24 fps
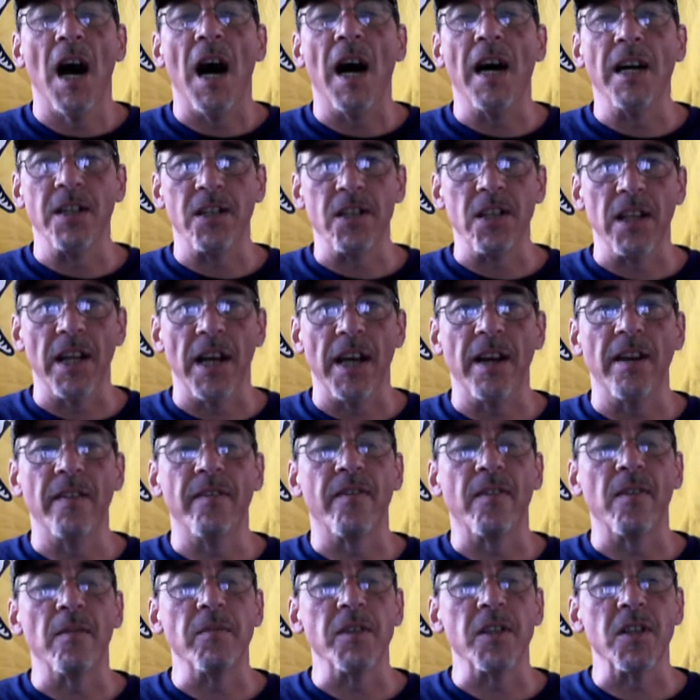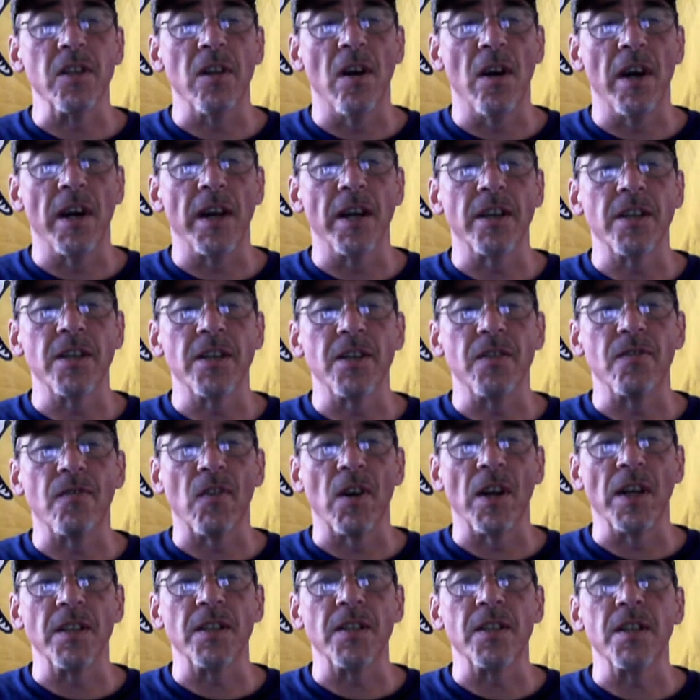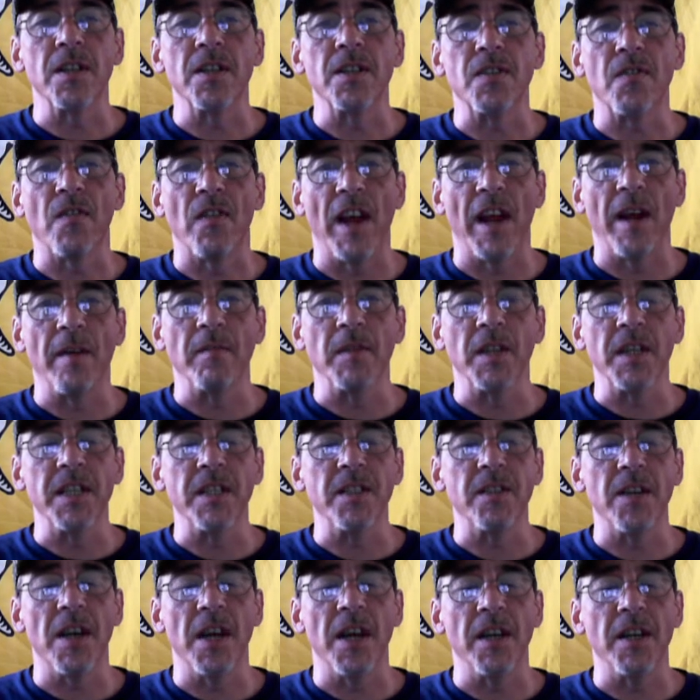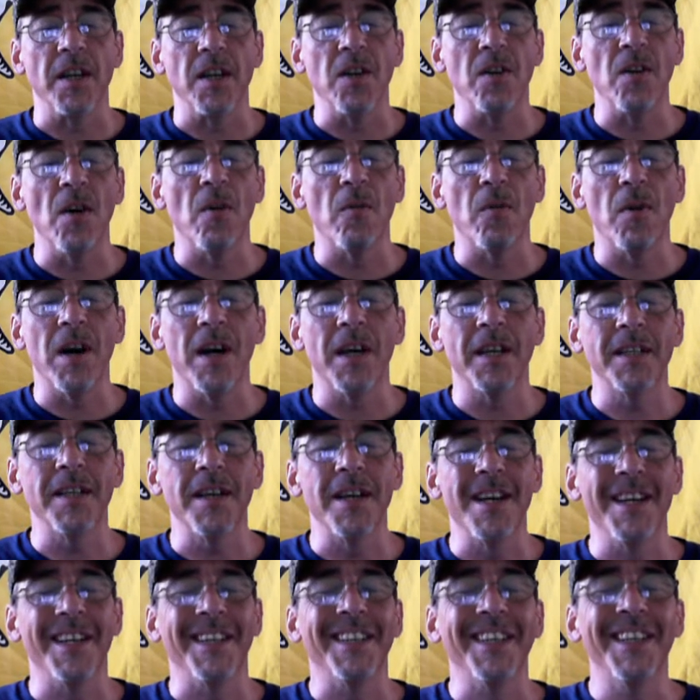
isolated from his lawyers, his friends, and his families. And you know what?